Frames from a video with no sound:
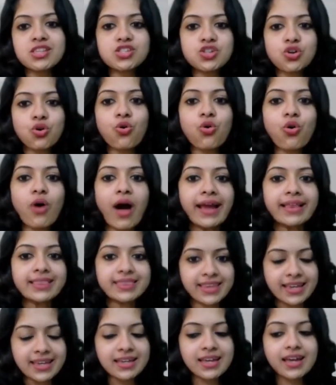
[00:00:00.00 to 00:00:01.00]
so I
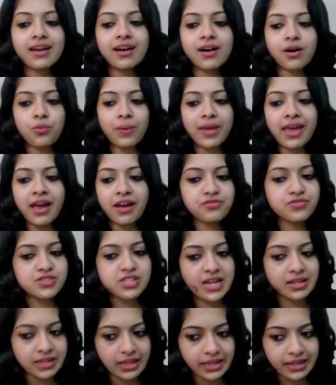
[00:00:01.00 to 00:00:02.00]
think we have
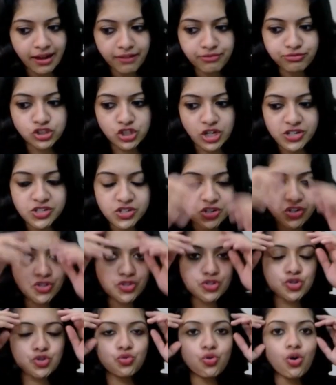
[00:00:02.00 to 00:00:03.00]
done enough justice
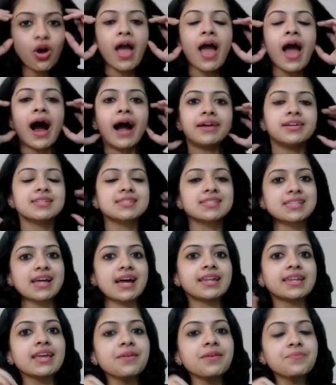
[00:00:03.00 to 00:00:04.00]
to
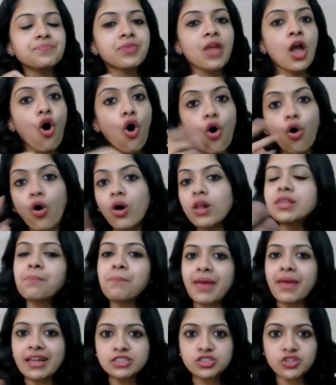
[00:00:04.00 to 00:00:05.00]
understanding all the
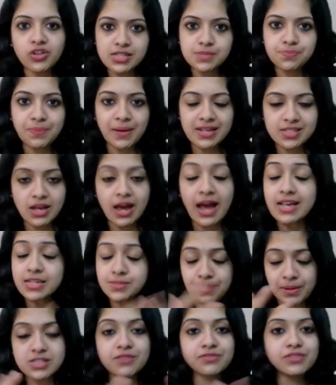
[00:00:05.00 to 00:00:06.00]
major aspects
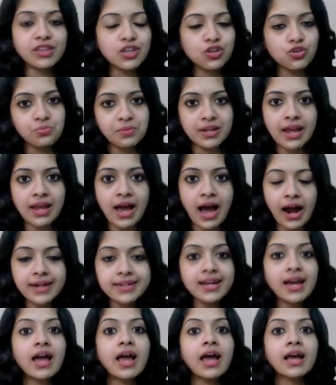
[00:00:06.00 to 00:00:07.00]
of the human heart,
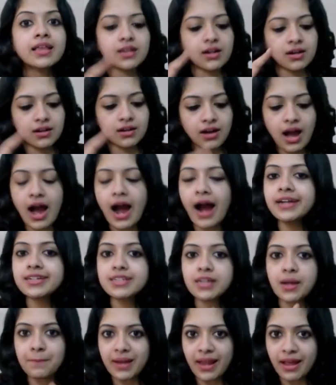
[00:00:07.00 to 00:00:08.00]
the heart,
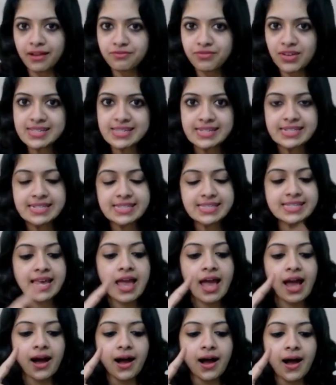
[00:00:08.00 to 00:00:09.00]
blood vessels,
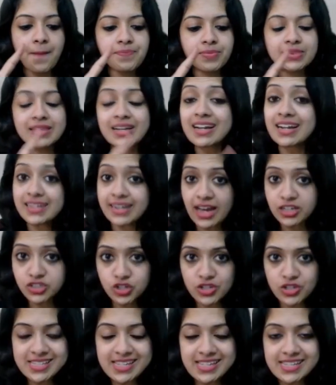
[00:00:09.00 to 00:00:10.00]
the
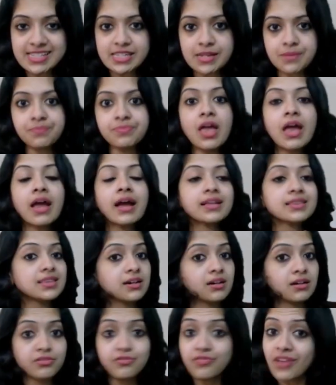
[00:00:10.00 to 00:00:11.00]
conduction system,
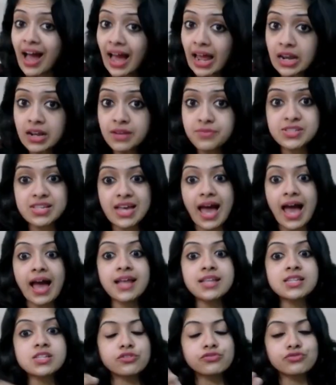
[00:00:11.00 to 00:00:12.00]
the valves,
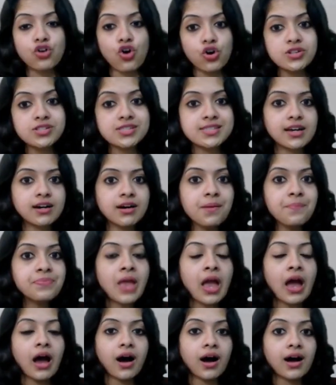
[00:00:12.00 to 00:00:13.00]
and of course the
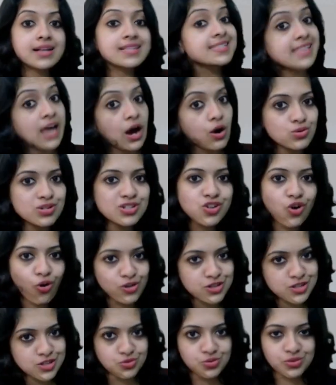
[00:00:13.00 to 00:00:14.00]
sounds
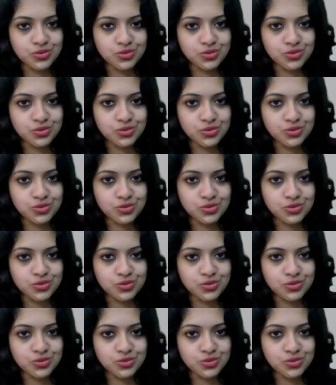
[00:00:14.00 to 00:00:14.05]
also